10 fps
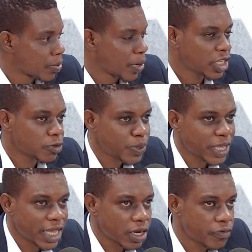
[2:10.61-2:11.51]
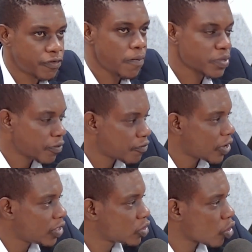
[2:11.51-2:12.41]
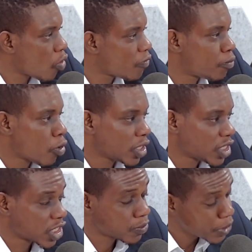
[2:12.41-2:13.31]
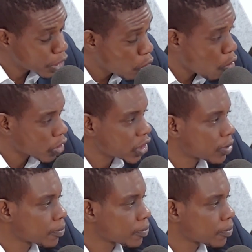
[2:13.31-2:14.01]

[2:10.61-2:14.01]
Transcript: But let's begin from the front of politics, because